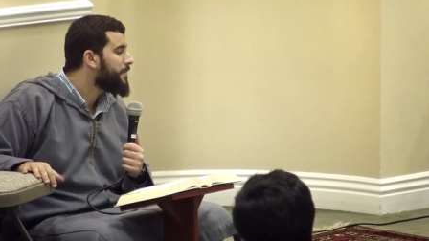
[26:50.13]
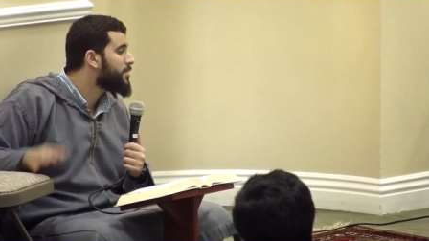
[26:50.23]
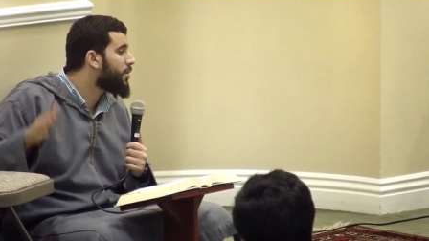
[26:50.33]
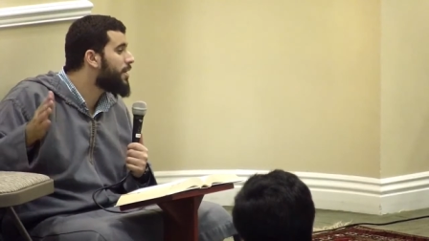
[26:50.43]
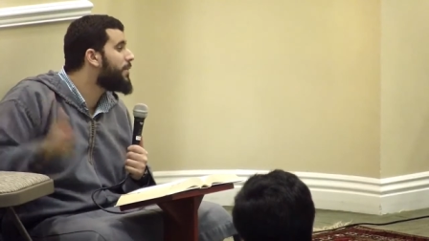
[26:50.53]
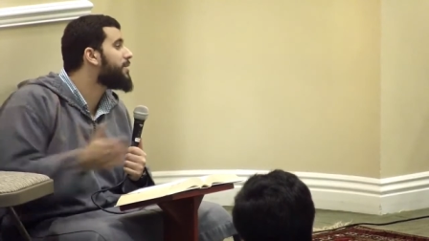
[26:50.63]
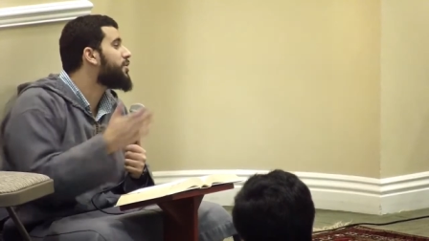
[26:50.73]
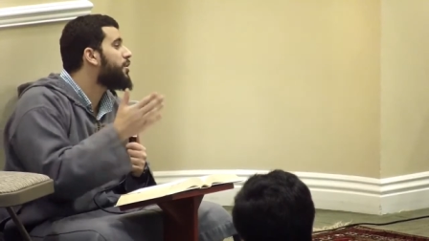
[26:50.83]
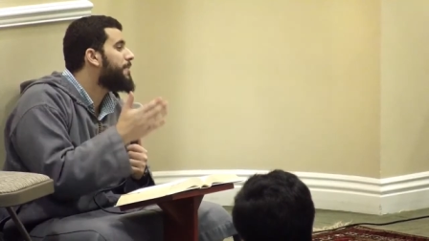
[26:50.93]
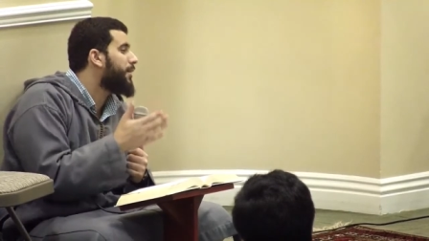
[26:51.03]
So he went
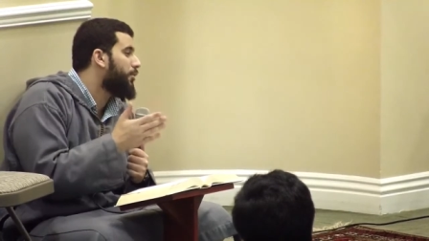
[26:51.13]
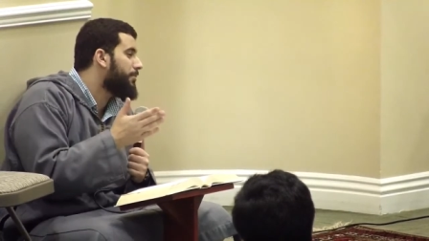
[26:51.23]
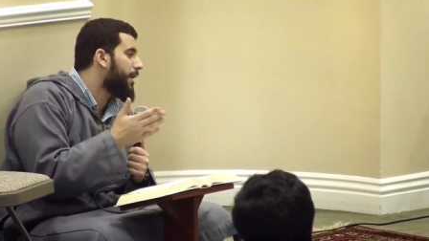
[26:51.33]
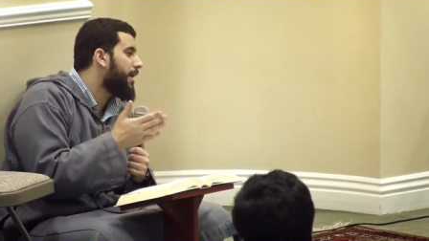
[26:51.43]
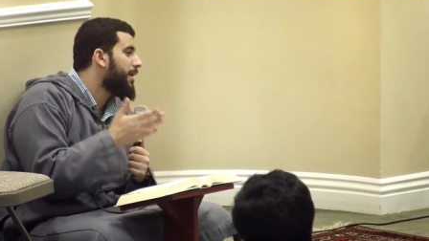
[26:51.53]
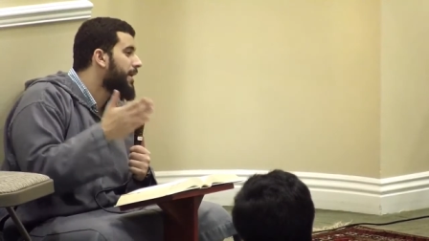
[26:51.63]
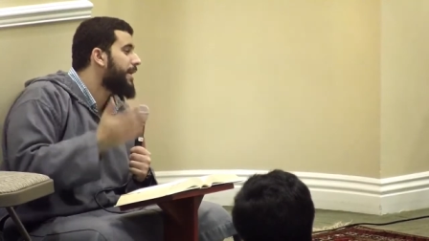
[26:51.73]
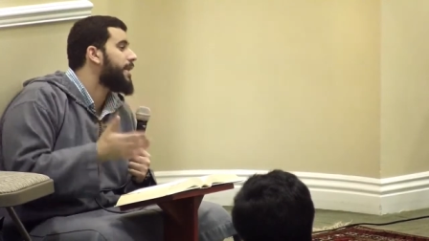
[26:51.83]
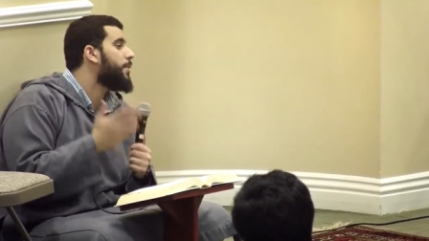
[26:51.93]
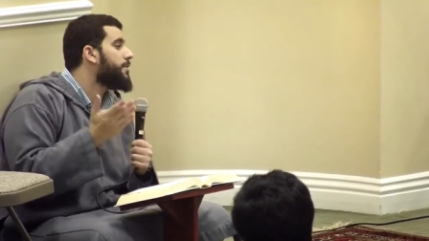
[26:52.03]
to go make Umrah
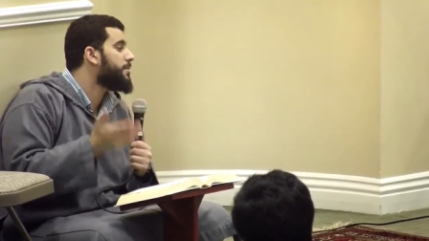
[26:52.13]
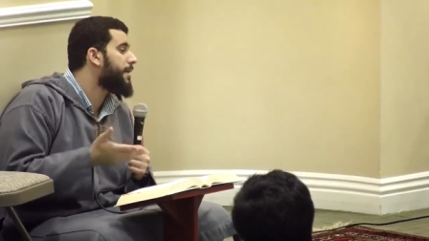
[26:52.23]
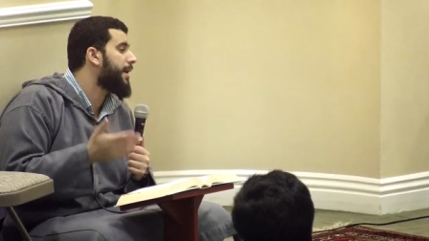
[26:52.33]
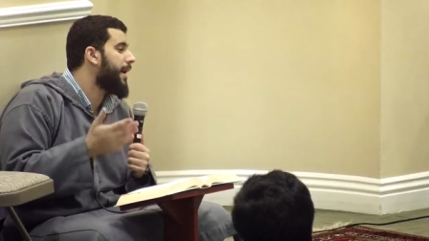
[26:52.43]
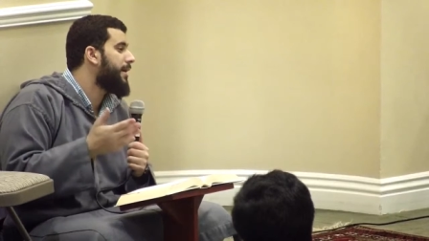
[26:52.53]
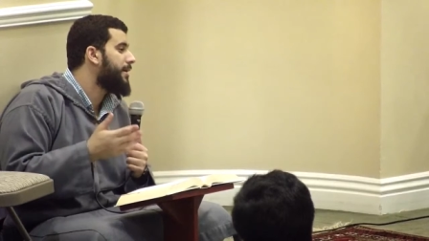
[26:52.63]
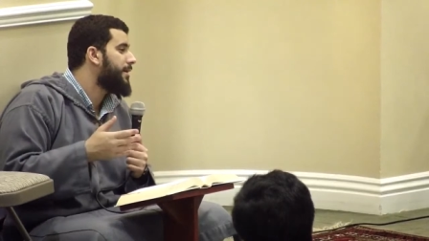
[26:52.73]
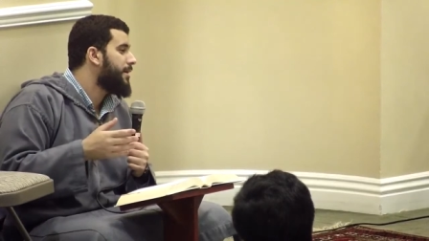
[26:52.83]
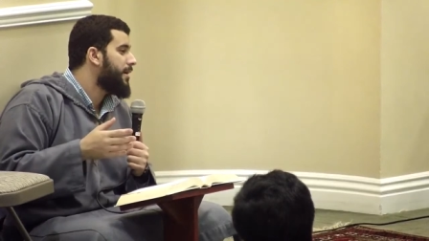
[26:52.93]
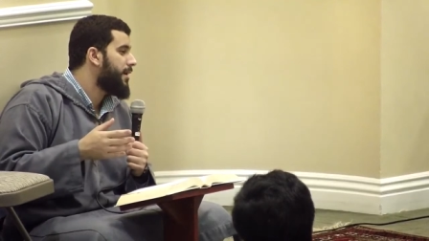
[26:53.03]
and he went to Mecca.
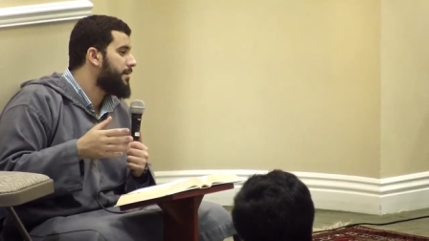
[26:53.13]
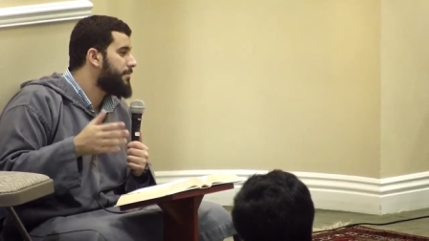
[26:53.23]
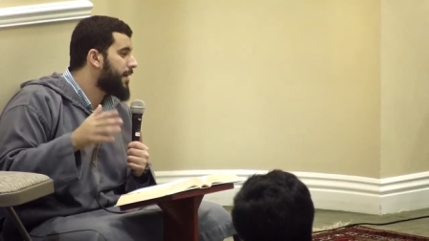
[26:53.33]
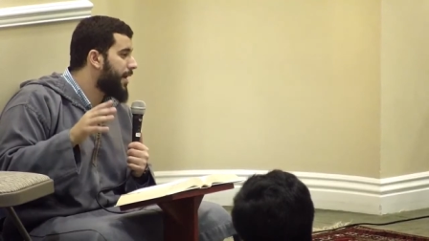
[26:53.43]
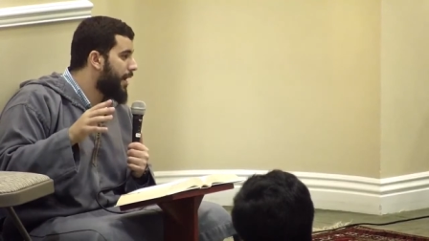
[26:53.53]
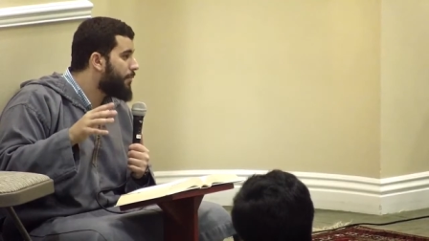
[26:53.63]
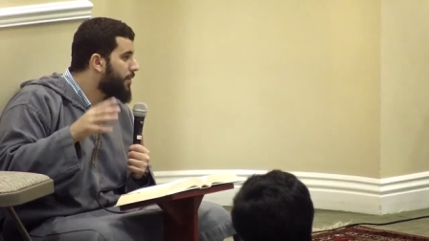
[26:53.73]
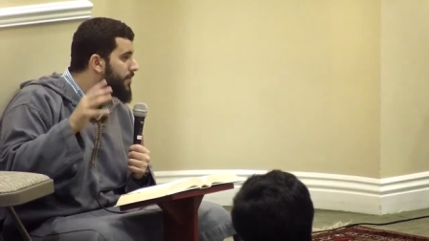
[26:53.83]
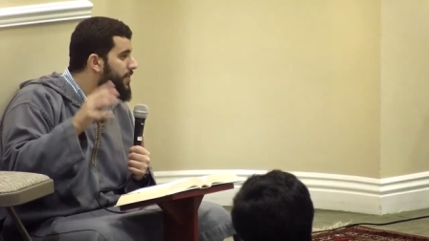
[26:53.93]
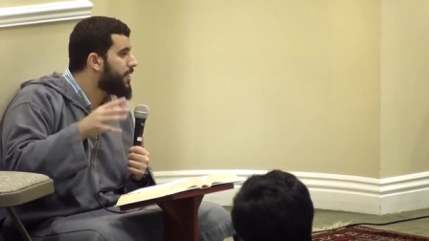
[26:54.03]
And Mecca
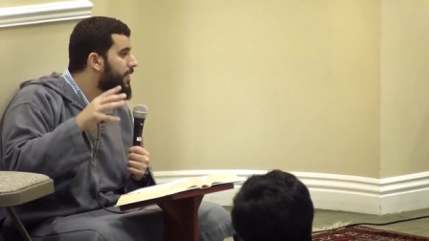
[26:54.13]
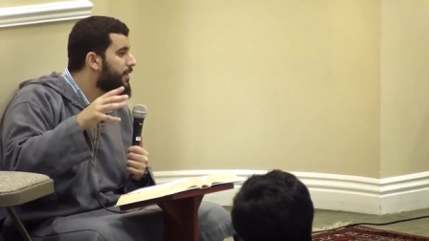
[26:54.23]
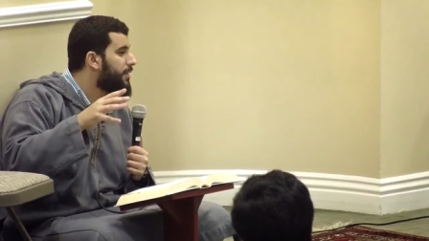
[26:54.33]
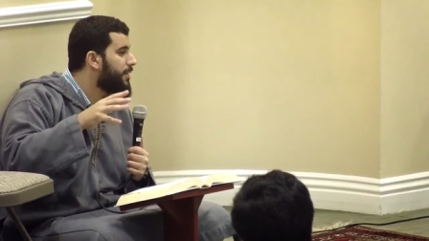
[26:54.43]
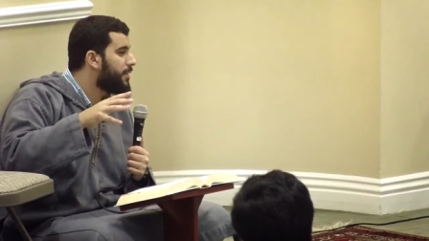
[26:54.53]
was still